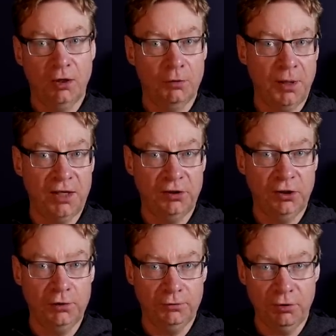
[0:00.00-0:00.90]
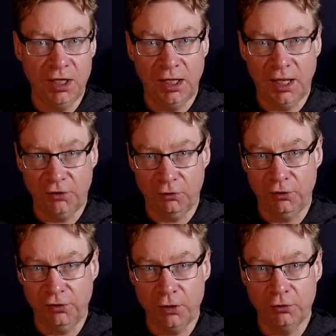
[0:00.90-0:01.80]
compared to Q3 as a
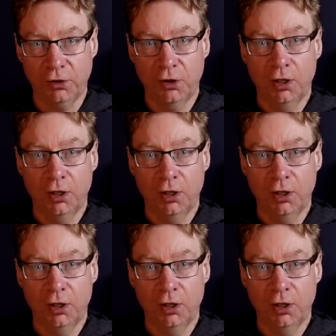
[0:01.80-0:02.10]
result,